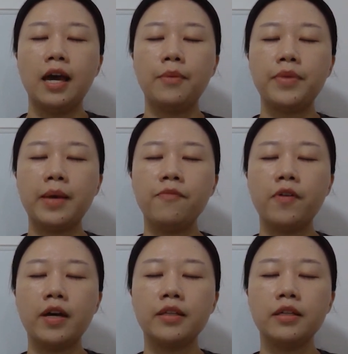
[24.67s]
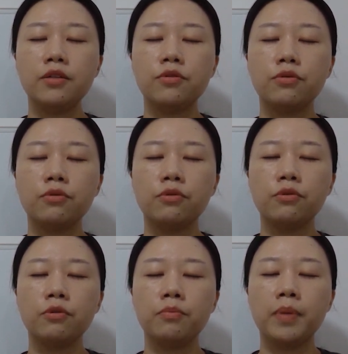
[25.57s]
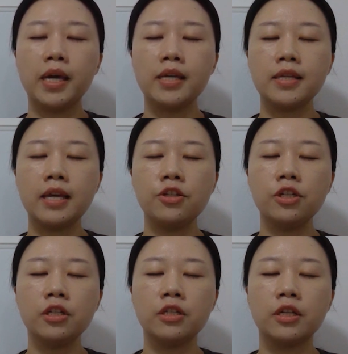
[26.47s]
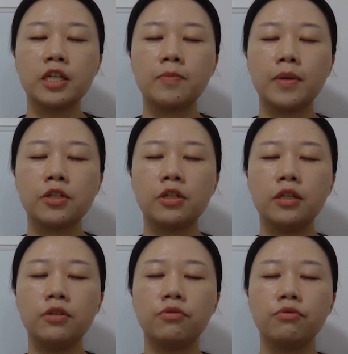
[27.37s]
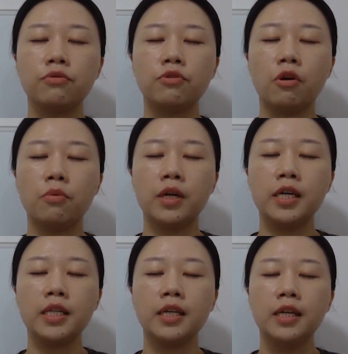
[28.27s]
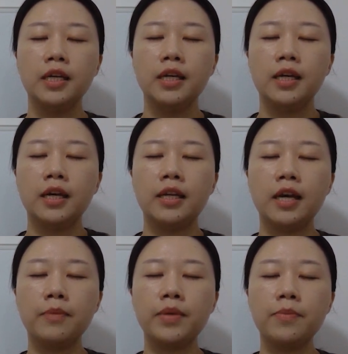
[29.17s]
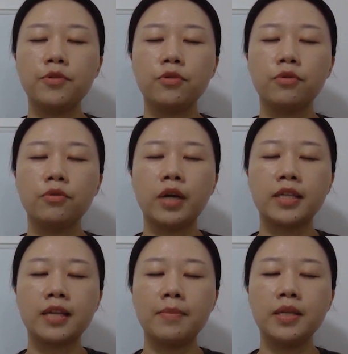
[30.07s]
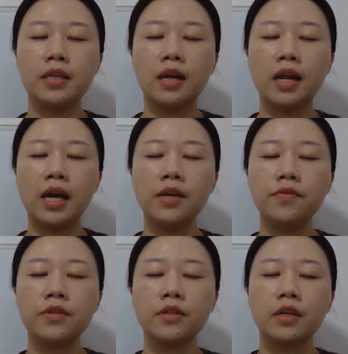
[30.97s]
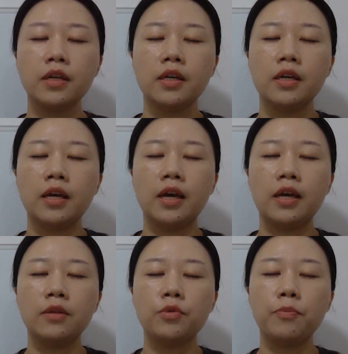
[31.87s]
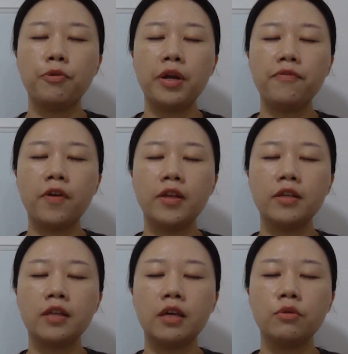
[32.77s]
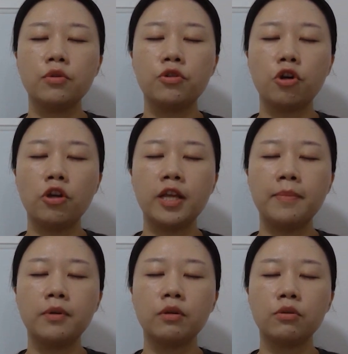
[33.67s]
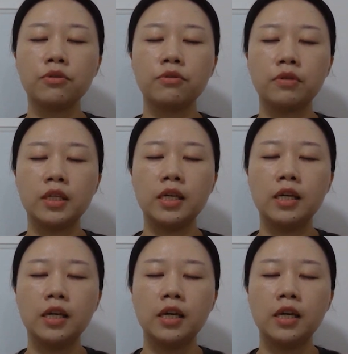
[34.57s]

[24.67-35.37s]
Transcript: Help them, Father, to pay attention, especially to your Word and help them to examine their lives. And we pray, Father, that you will draw them close to thee.